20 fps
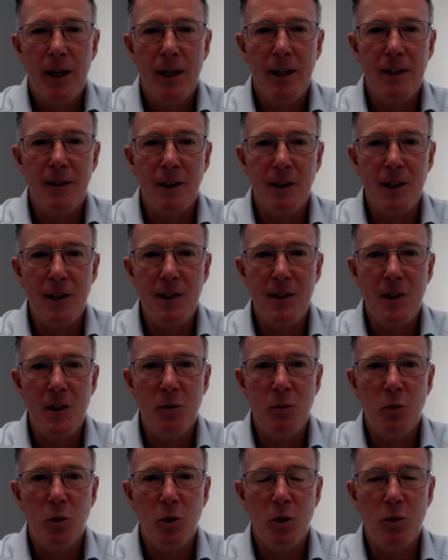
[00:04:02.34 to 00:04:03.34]
lithium
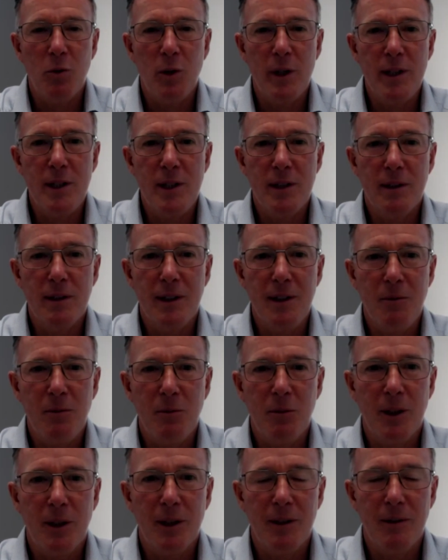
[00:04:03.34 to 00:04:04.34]
world recently.
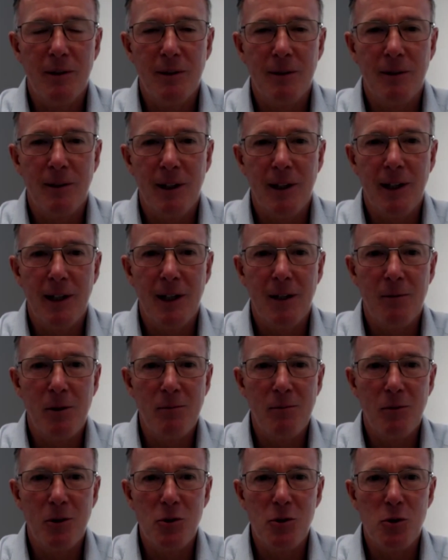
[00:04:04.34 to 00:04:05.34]
Well, I'm
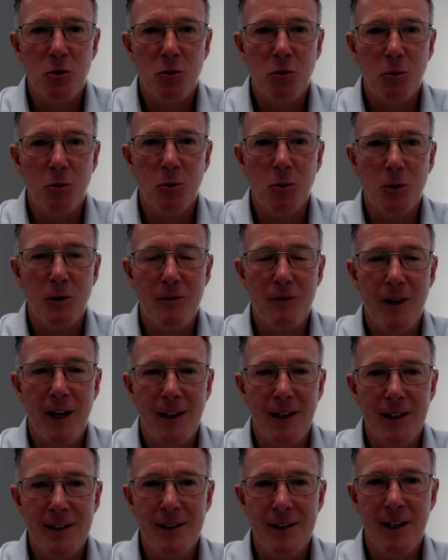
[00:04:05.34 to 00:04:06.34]
not sure all of that
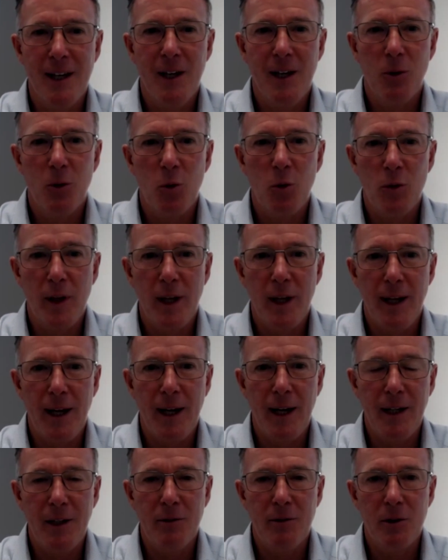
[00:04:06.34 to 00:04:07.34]
is all that
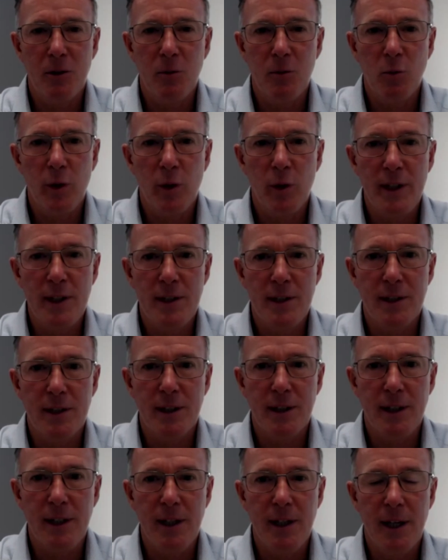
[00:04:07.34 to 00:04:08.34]
accurate. We
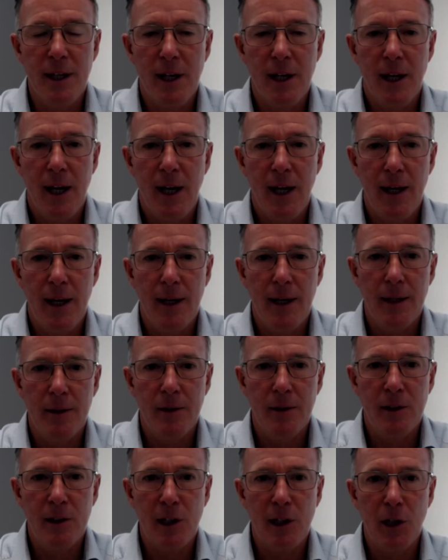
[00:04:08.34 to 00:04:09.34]
see
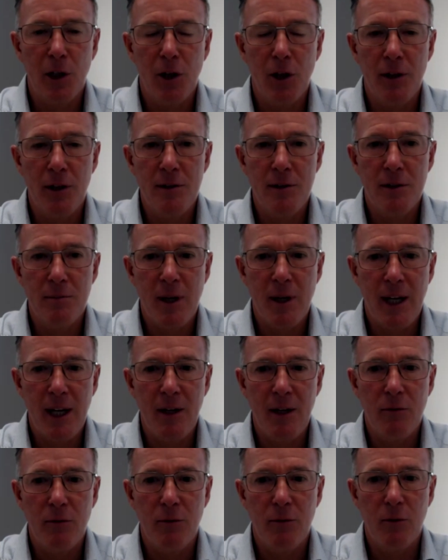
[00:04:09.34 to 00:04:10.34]
a lot of
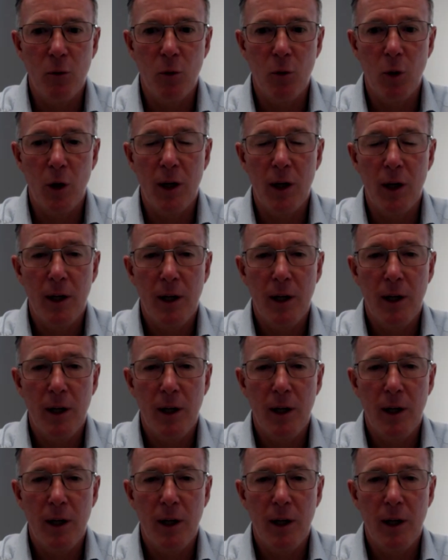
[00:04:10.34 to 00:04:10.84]
demand for